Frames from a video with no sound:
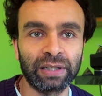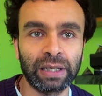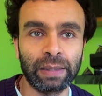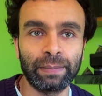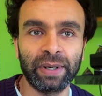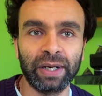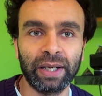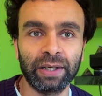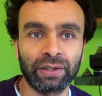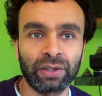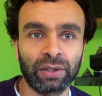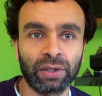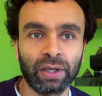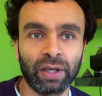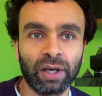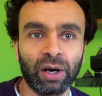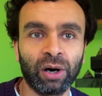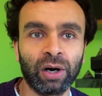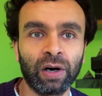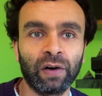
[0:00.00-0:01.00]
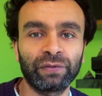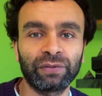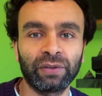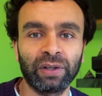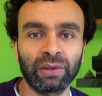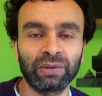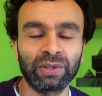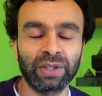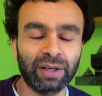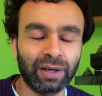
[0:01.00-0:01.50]
10 minutes
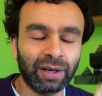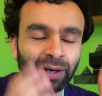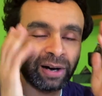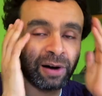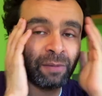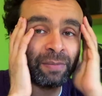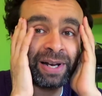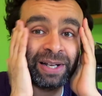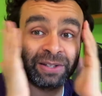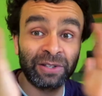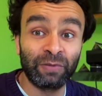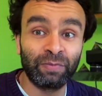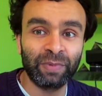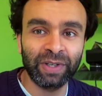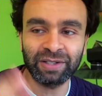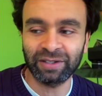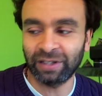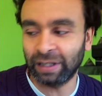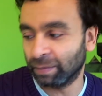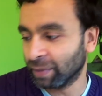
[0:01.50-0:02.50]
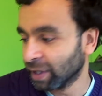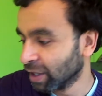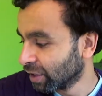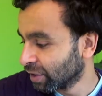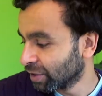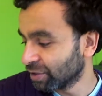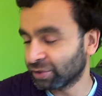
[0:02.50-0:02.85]
after. And I was like, oh man, I just missed him.